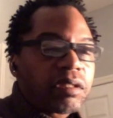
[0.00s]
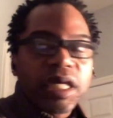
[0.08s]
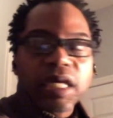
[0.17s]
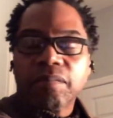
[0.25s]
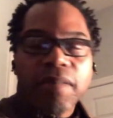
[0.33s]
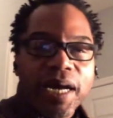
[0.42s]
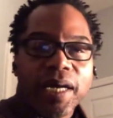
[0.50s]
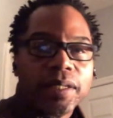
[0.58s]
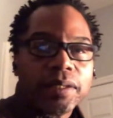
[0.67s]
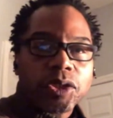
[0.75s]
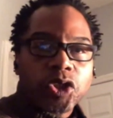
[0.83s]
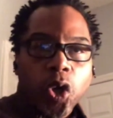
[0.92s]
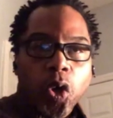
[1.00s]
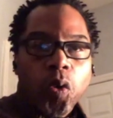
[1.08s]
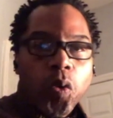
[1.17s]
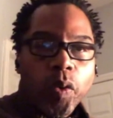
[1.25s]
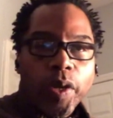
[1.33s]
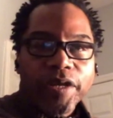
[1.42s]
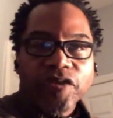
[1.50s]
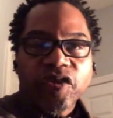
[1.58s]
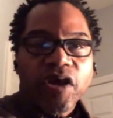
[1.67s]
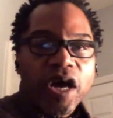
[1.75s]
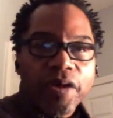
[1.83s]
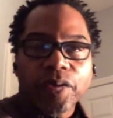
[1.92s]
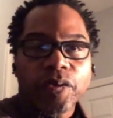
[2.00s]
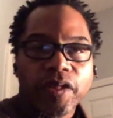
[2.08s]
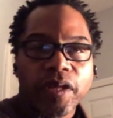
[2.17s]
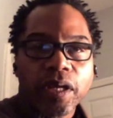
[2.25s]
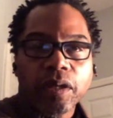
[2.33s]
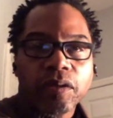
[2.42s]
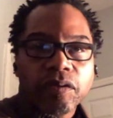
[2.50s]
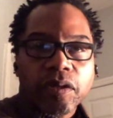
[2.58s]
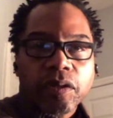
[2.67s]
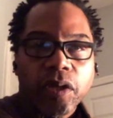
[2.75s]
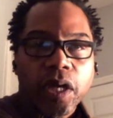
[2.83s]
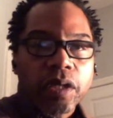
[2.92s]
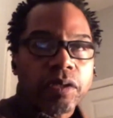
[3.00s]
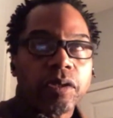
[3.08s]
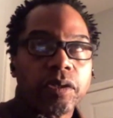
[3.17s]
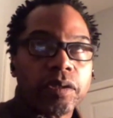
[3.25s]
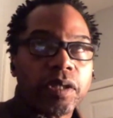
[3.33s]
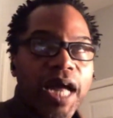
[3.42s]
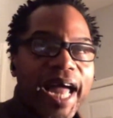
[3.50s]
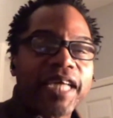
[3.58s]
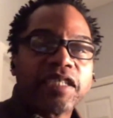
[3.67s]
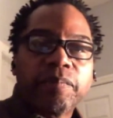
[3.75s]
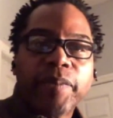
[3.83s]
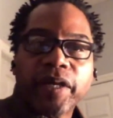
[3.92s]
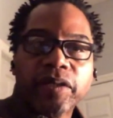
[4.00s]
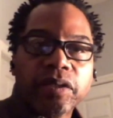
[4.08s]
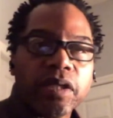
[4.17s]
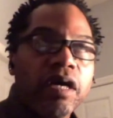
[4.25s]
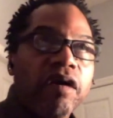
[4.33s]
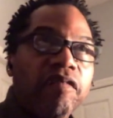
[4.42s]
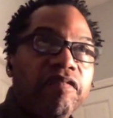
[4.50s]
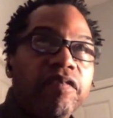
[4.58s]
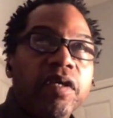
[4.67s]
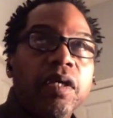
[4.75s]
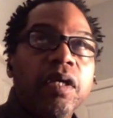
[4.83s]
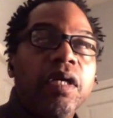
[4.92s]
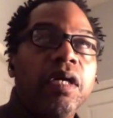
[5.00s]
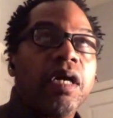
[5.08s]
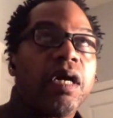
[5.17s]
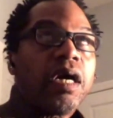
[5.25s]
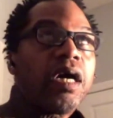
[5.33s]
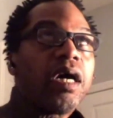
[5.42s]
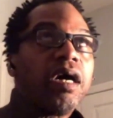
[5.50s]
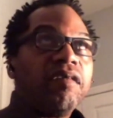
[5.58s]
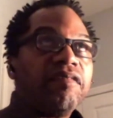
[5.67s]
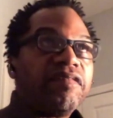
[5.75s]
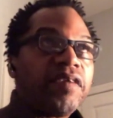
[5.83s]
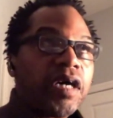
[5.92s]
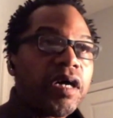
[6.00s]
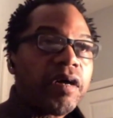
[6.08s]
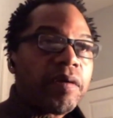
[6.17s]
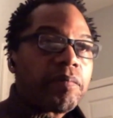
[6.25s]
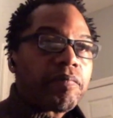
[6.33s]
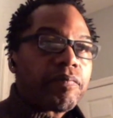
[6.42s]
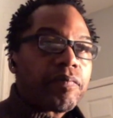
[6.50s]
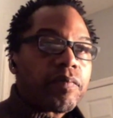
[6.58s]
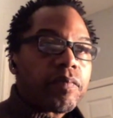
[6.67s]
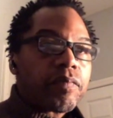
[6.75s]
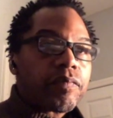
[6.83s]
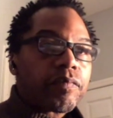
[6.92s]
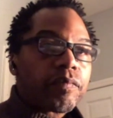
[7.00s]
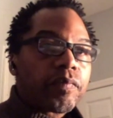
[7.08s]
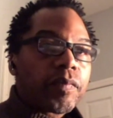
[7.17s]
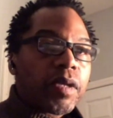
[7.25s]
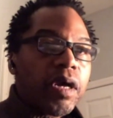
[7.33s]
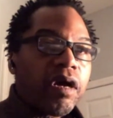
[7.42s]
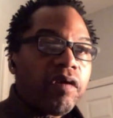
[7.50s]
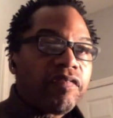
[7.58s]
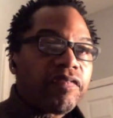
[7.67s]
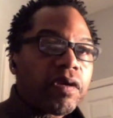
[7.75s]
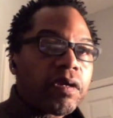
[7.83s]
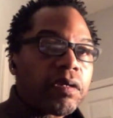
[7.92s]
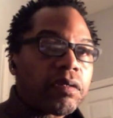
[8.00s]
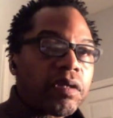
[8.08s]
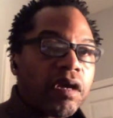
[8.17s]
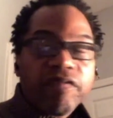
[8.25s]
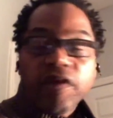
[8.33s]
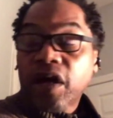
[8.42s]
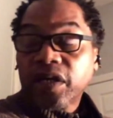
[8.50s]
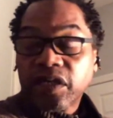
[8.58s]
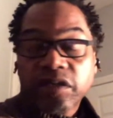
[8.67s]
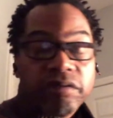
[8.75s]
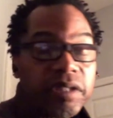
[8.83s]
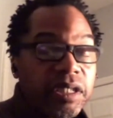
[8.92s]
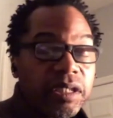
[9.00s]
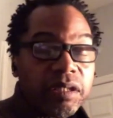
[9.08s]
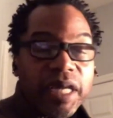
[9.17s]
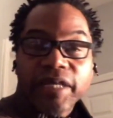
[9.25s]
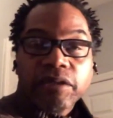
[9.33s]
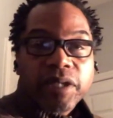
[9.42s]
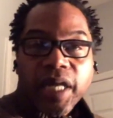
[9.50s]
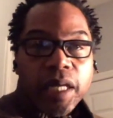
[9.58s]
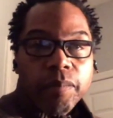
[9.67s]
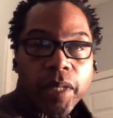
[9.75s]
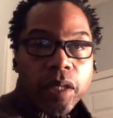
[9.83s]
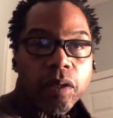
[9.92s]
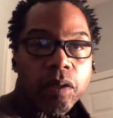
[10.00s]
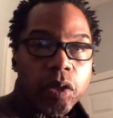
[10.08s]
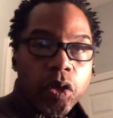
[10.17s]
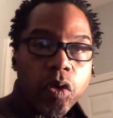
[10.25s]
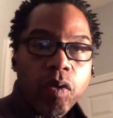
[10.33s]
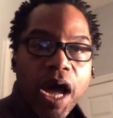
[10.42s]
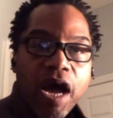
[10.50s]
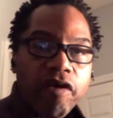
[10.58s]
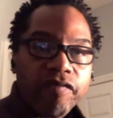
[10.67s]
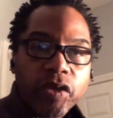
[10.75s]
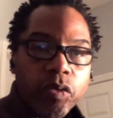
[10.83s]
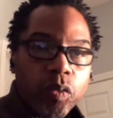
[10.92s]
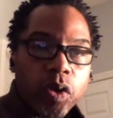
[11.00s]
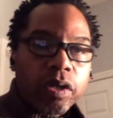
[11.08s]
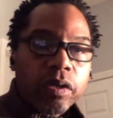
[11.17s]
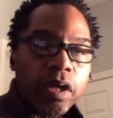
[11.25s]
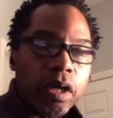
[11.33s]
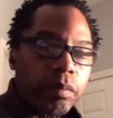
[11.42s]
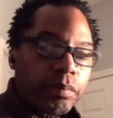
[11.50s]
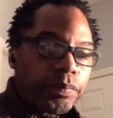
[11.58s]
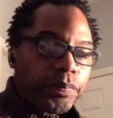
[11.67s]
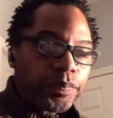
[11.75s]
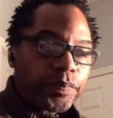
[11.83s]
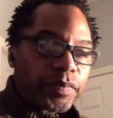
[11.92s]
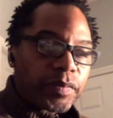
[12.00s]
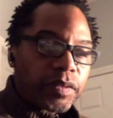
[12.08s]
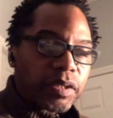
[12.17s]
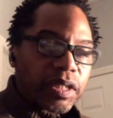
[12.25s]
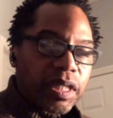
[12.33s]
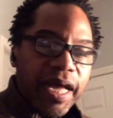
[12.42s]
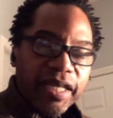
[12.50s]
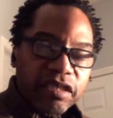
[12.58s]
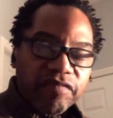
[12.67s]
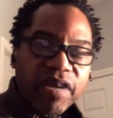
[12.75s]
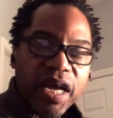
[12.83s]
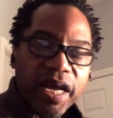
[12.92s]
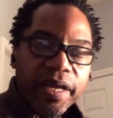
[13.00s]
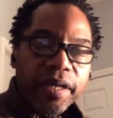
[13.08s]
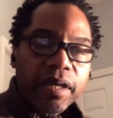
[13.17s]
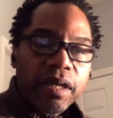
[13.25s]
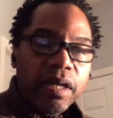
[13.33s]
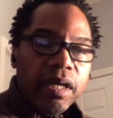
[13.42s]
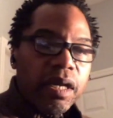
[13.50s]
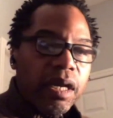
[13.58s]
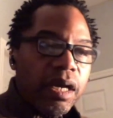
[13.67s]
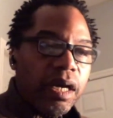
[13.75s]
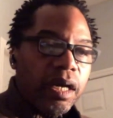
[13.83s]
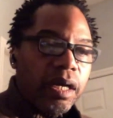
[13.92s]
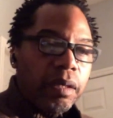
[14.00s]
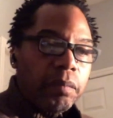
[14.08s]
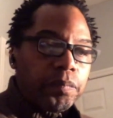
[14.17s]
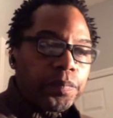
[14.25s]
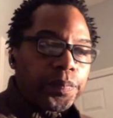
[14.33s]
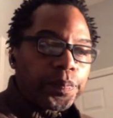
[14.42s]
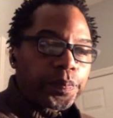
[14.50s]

stick my toe into other things, into other aspects of uh, of of artistry, entertainment, however you want to classify it, um,